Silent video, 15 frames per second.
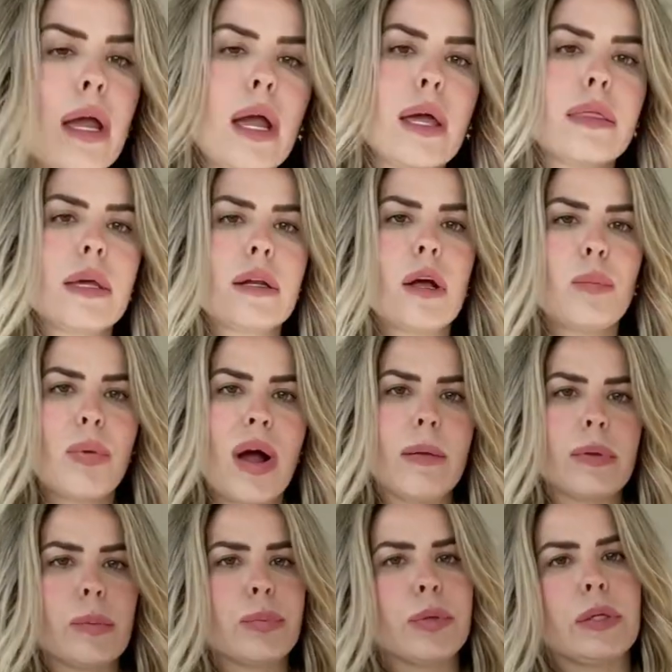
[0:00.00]
And then I'll
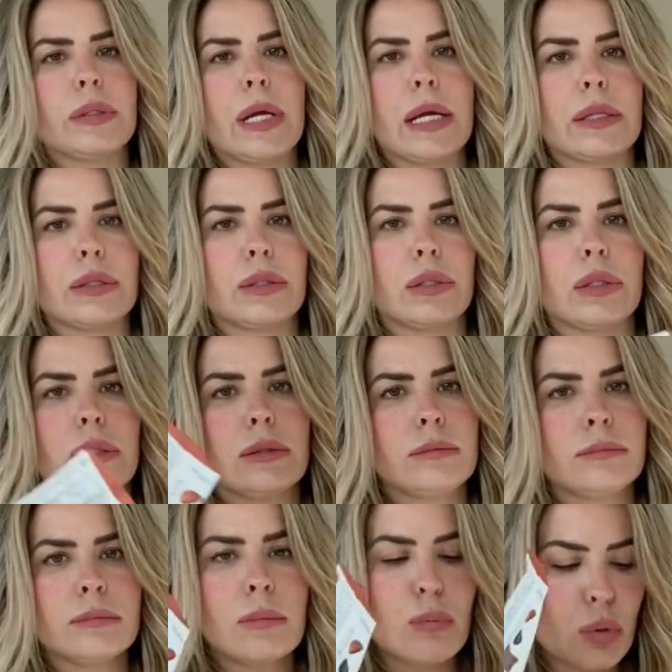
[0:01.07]
probably put like little
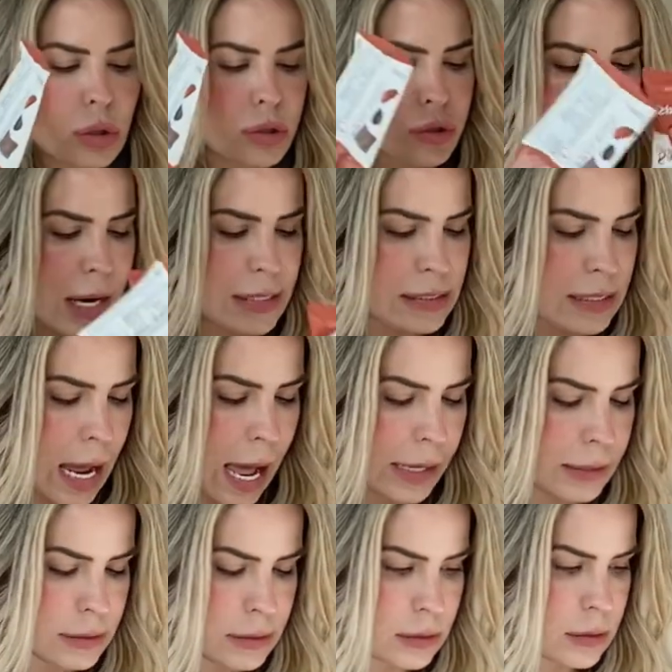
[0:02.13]
more dry
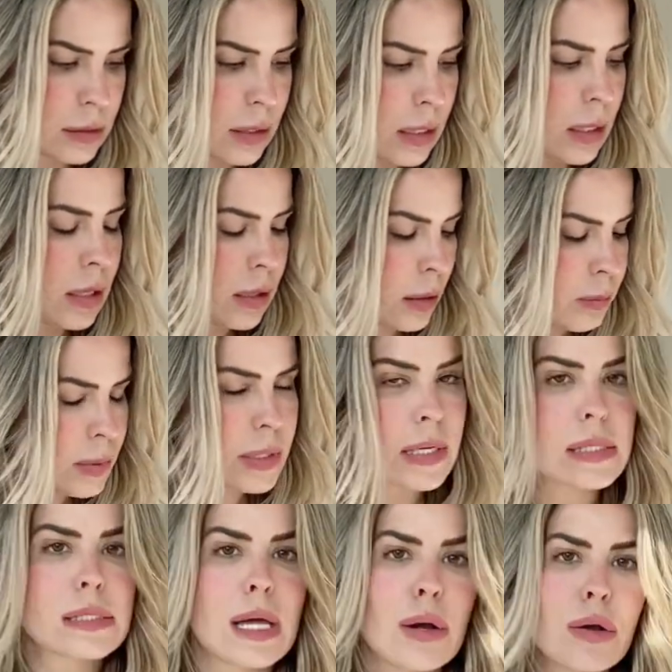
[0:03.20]
snacks,
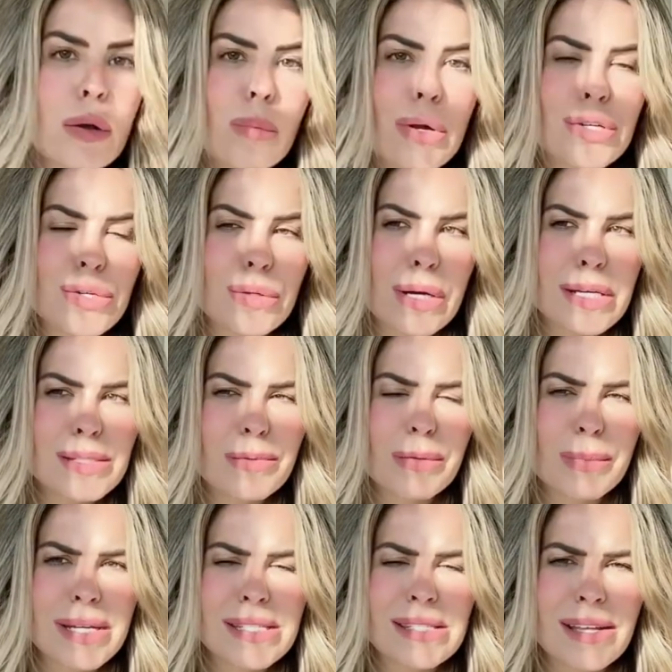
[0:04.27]
because I don't know about you guys, but
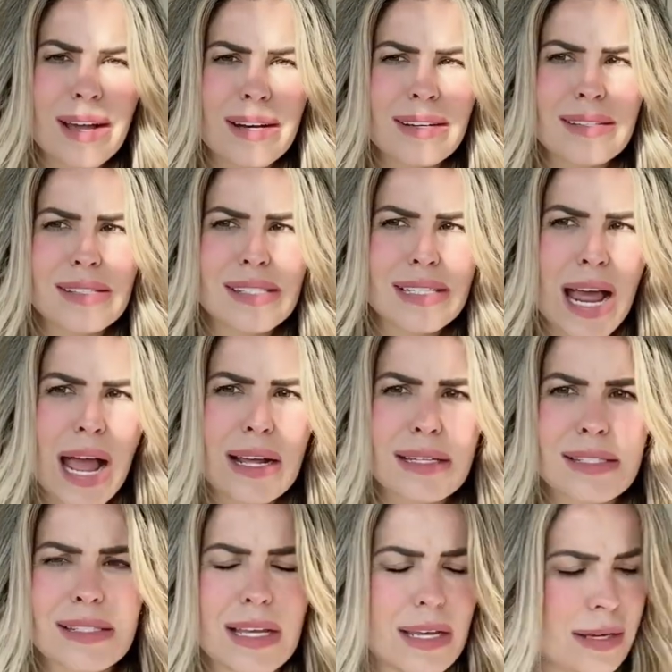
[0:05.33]
my son
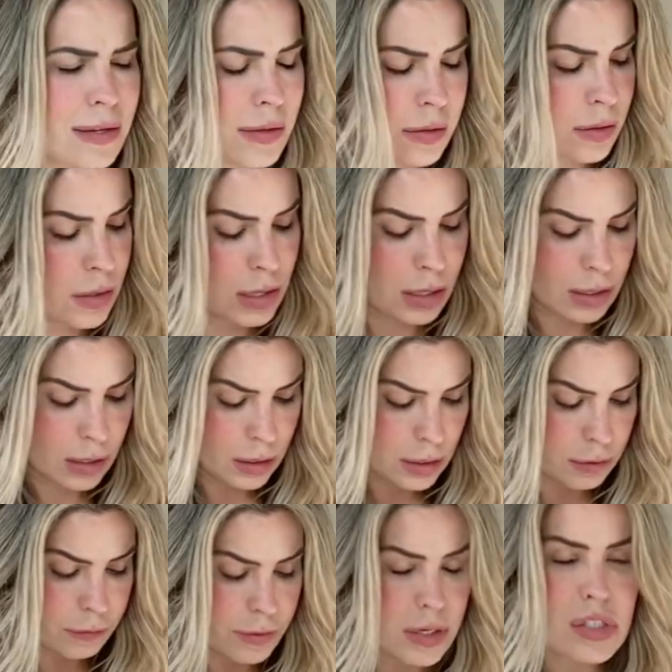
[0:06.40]
snacks, like
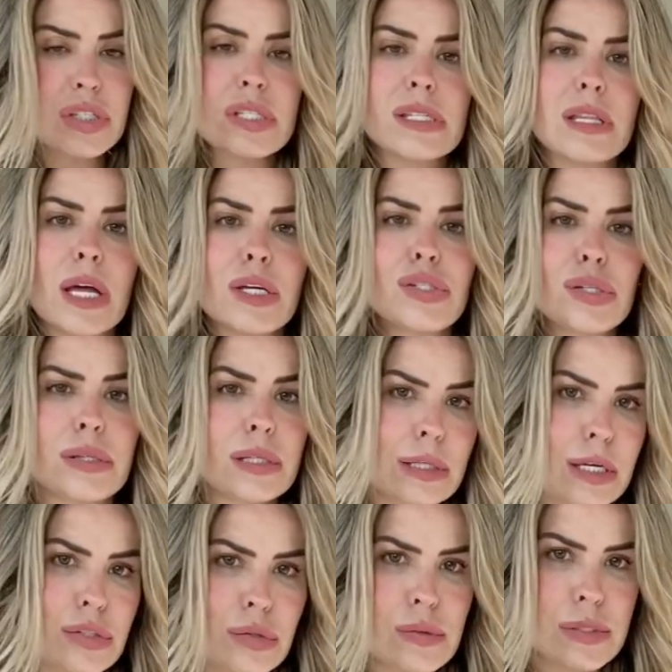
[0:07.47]
he finishes lunch and then
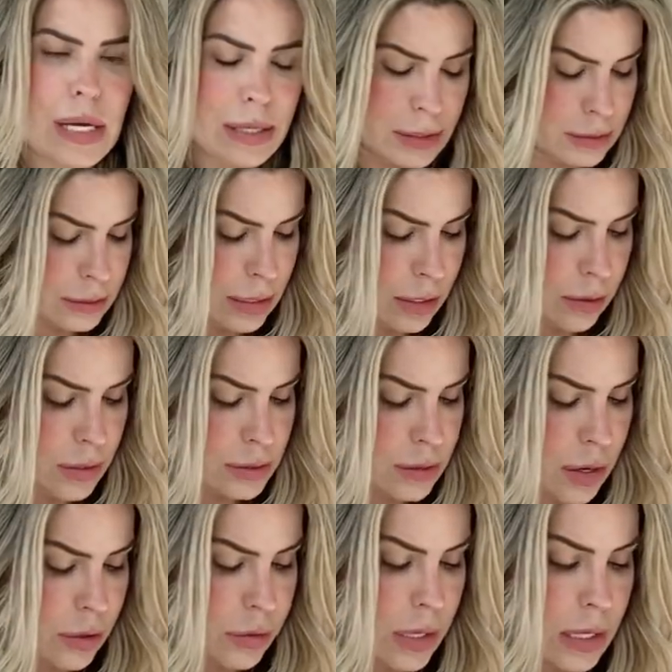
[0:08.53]
like 2 seconds later he's
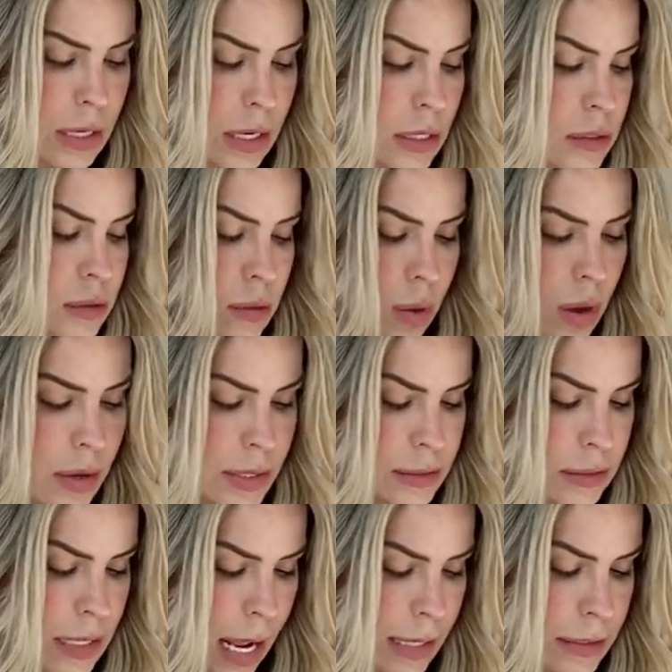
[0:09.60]
hungry. So all
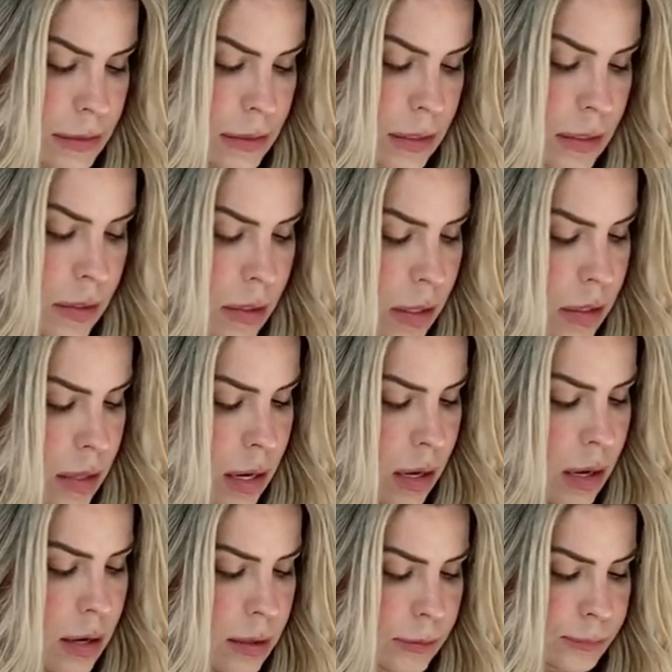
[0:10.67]
his snacks in
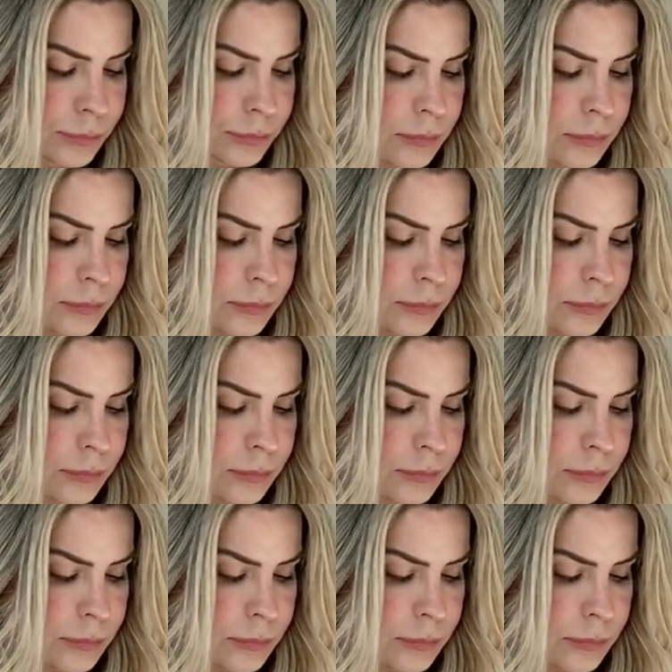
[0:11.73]
there,